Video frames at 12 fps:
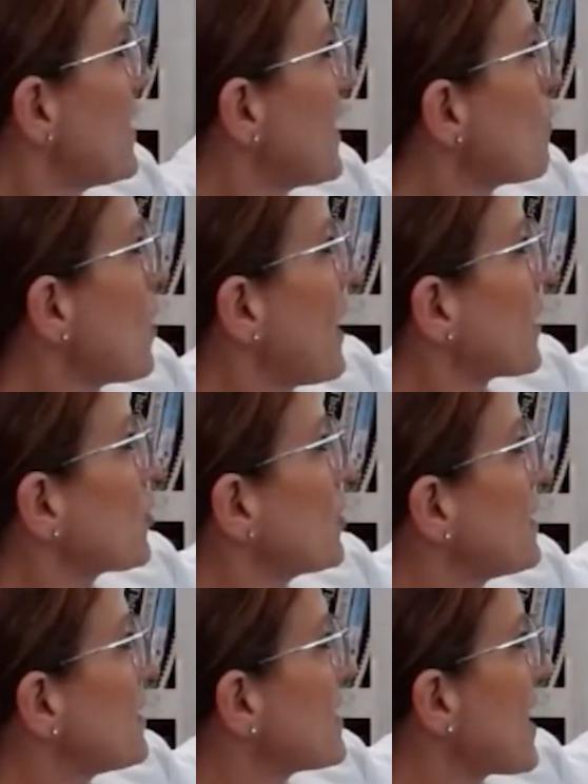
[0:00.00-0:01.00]
they will
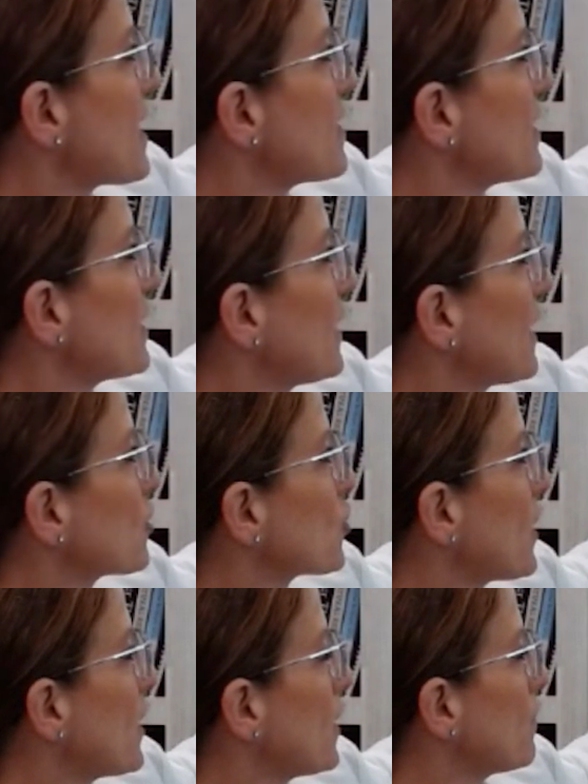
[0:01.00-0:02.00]
actually take the
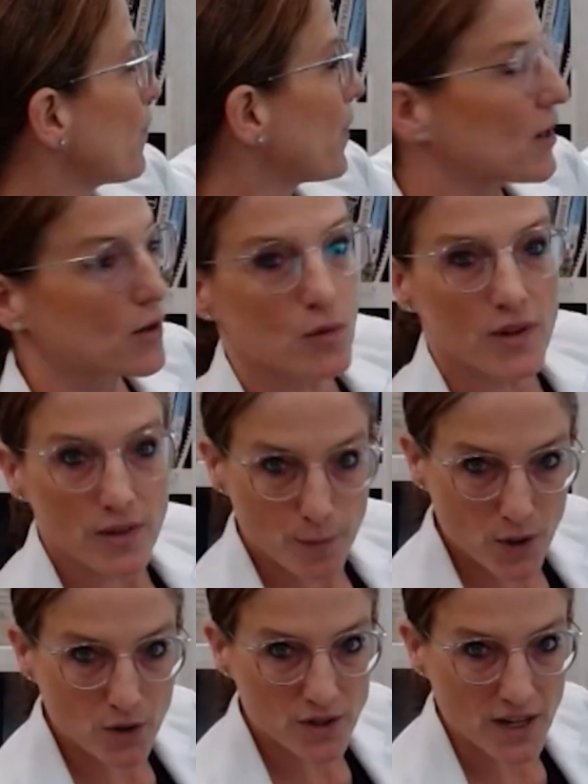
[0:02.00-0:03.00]
electron paired with the
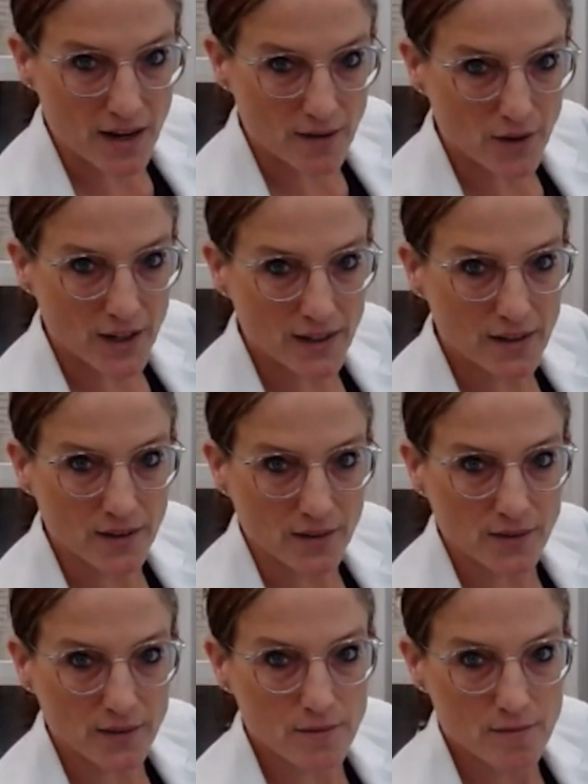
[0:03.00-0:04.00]
proton, right?
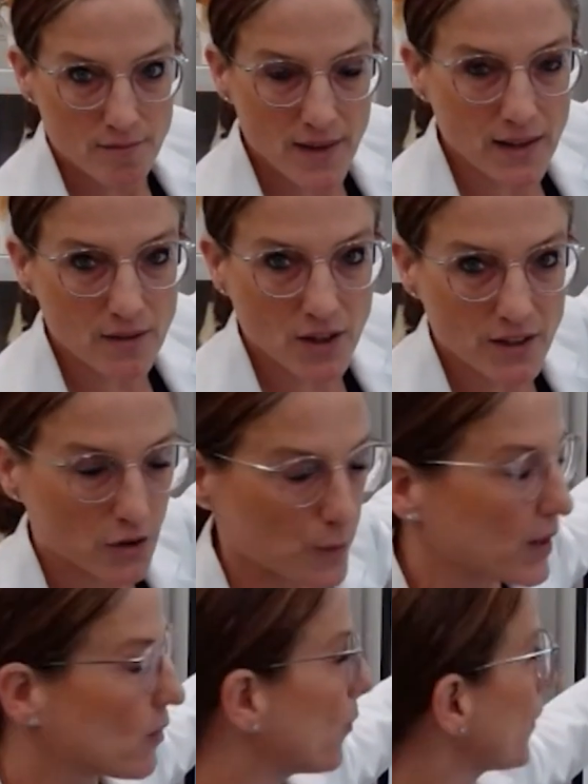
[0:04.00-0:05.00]
Because negative likes to
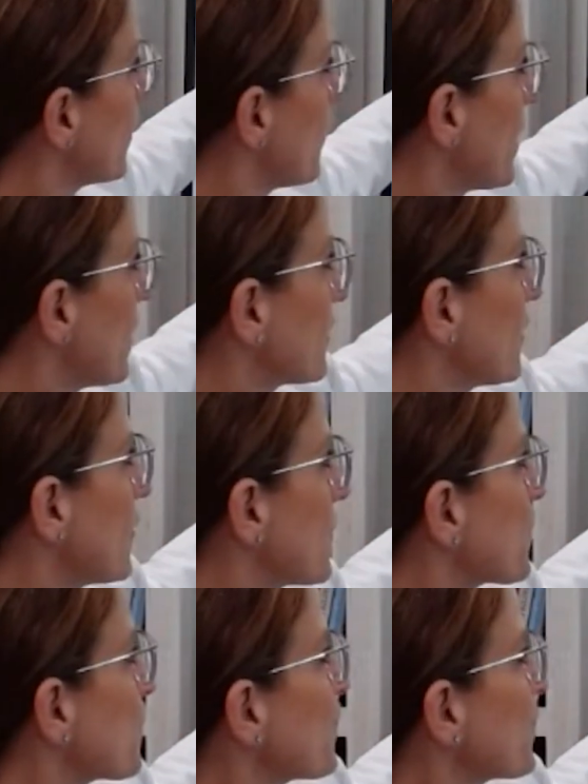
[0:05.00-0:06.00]
pair with positive.
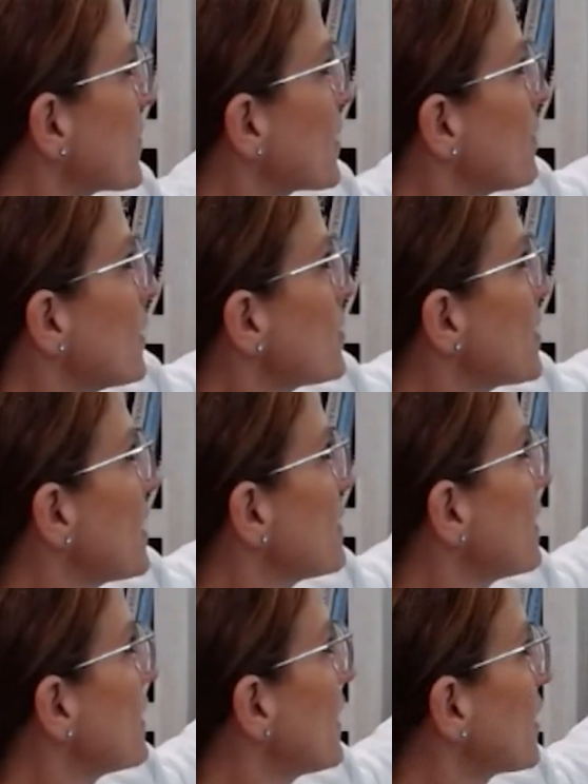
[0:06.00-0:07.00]
They'll take the
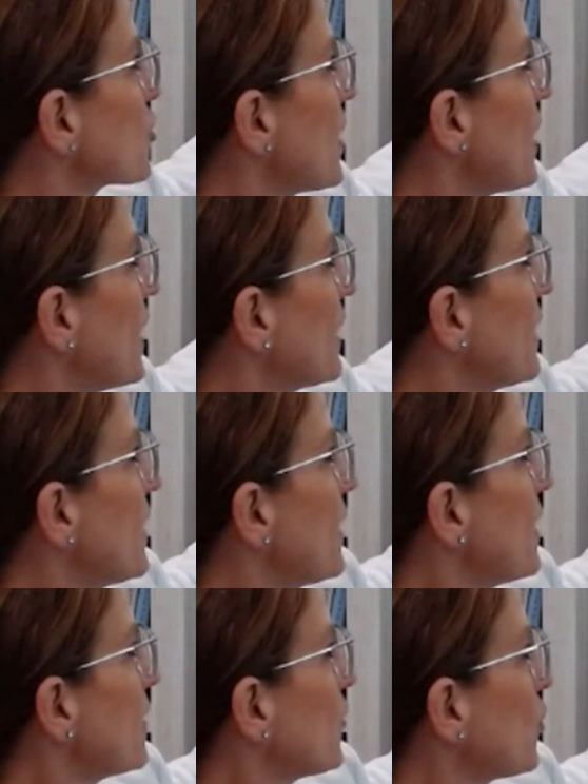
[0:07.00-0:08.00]
electron,
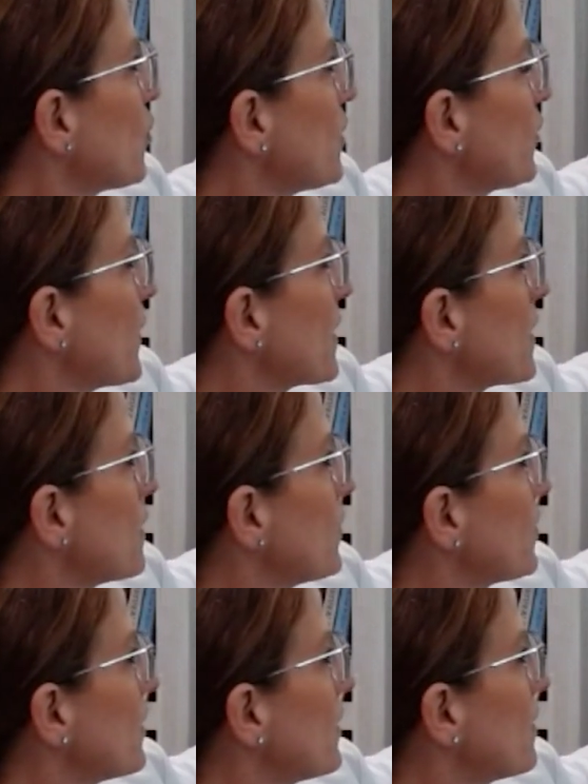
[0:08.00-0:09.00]
so this
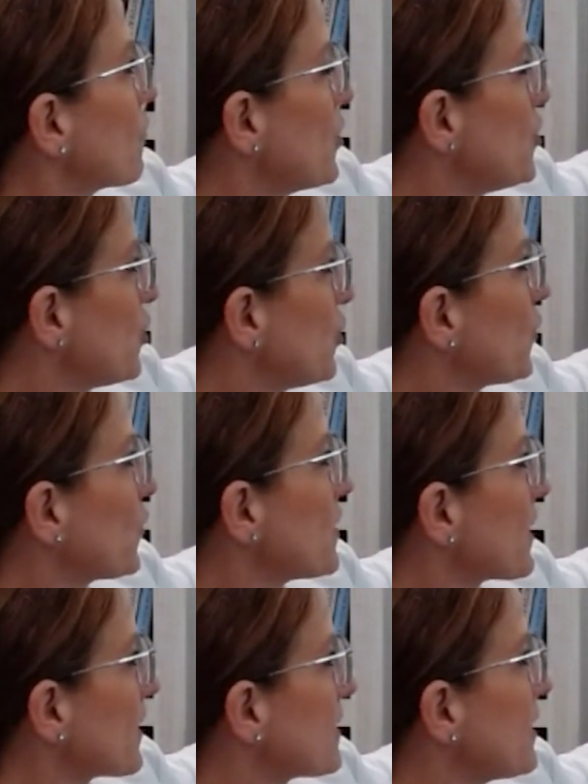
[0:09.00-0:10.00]
becomes reduced
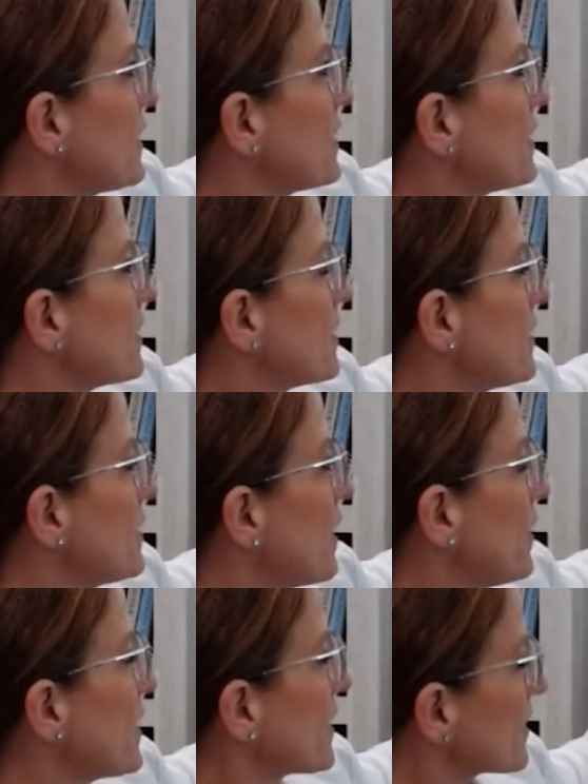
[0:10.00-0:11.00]
nicotinamide
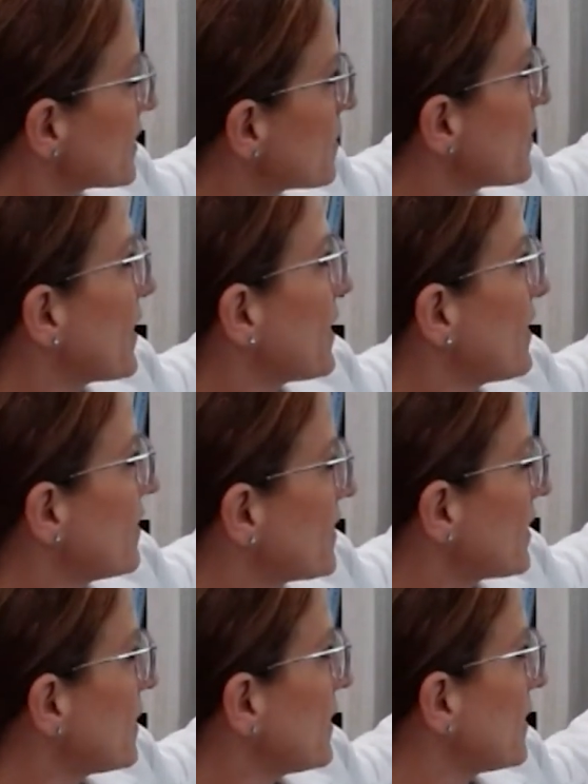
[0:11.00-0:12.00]

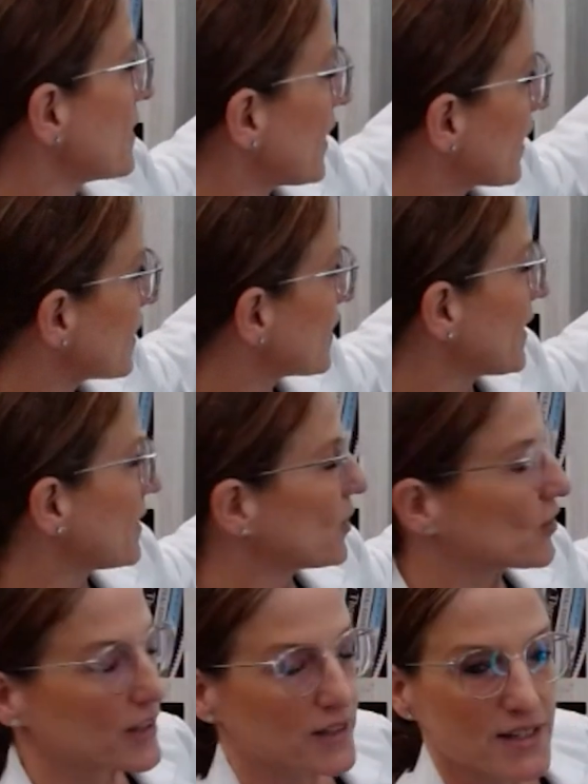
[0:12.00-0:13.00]
adenine
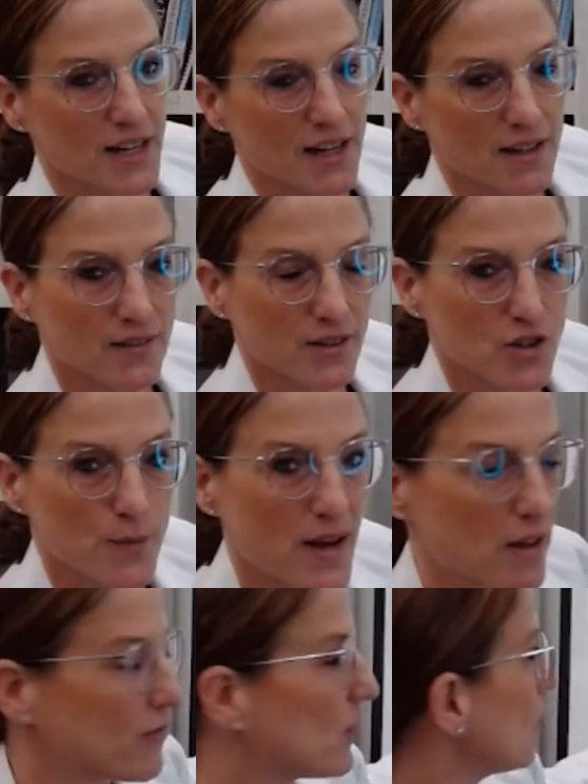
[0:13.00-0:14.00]
dinucleotide. It's such a
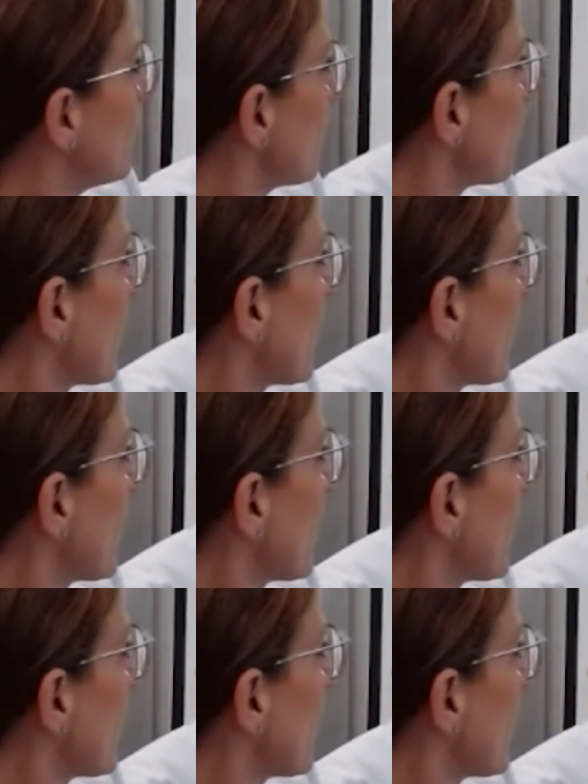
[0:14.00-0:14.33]
mouthful.